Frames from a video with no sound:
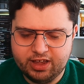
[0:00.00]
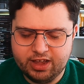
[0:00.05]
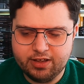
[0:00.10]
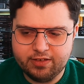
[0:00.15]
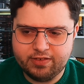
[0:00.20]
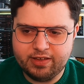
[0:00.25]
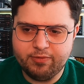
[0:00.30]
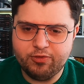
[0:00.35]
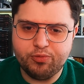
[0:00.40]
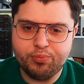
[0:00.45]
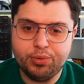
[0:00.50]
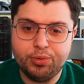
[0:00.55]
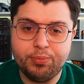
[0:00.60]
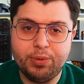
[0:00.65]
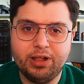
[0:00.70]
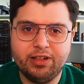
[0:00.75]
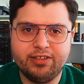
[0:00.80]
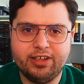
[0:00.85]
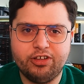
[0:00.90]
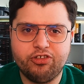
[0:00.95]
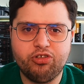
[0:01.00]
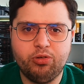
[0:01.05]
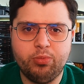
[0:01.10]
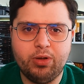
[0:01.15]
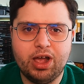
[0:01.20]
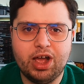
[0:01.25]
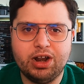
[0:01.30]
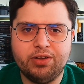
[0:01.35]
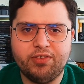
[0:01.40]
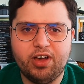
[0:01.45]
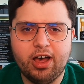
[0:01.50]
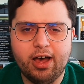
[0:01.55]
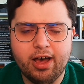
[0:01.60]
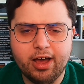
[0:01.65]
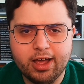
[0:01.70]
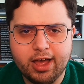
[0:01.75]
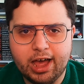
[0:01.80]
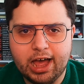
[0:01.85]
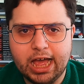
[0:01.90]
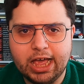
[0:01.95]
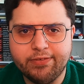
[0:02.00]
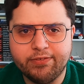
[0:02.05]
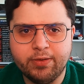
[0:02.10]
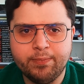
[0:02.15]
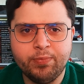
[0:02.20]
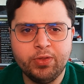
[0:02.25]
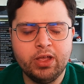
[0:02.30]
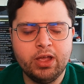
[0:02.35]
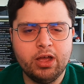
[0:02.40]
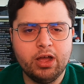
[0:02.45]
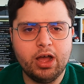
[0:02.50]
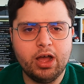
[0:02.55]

Sia seems to be building some kind of archive.